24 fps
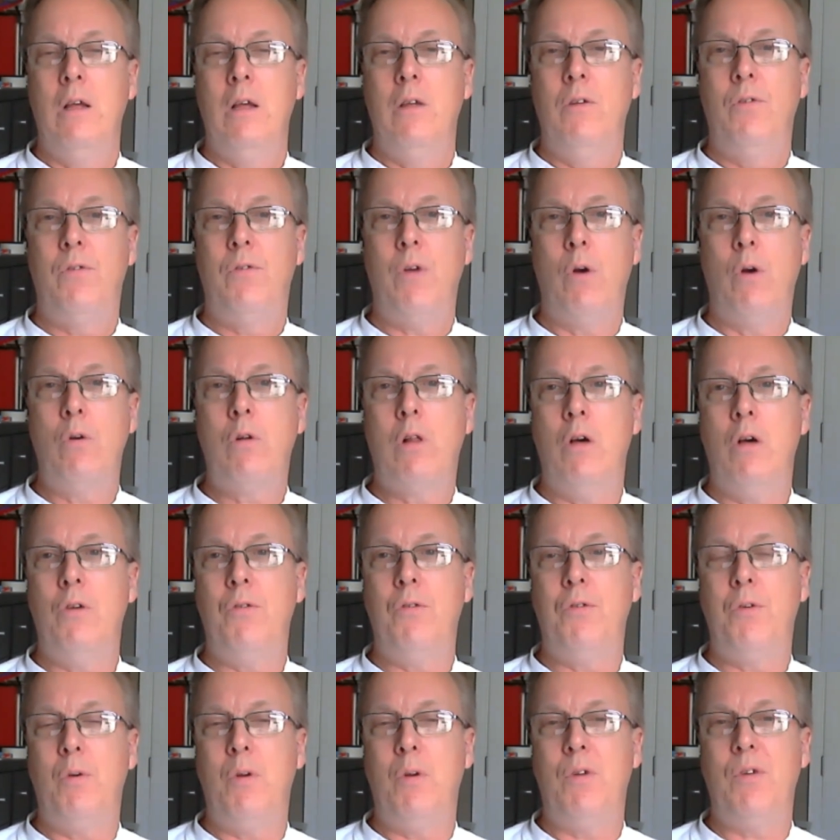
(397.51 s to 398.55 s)
so
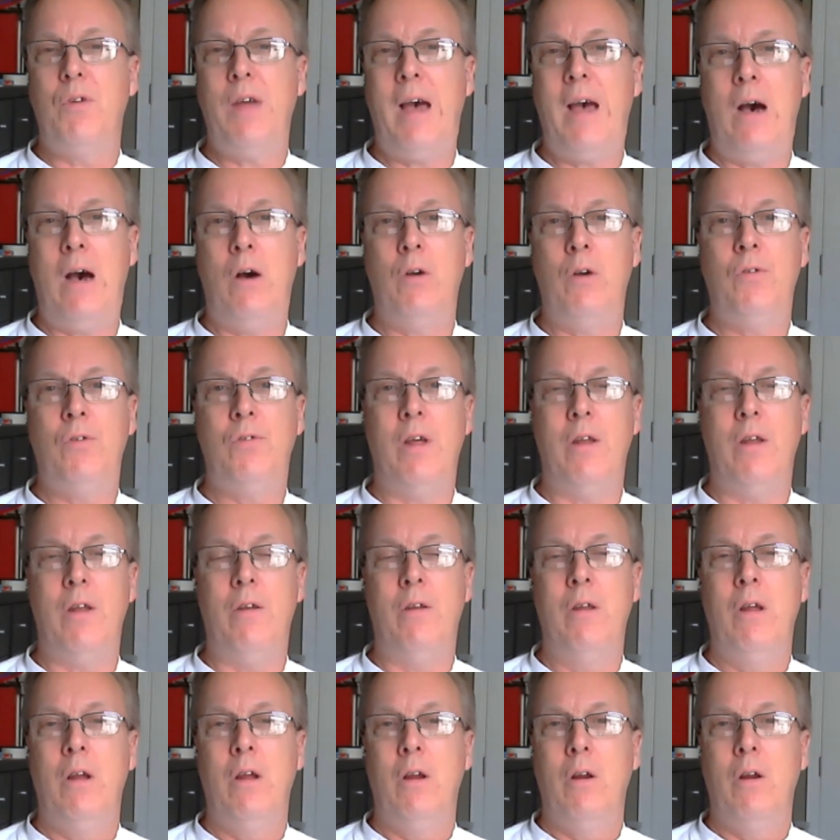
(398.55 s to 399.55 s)
close to his house and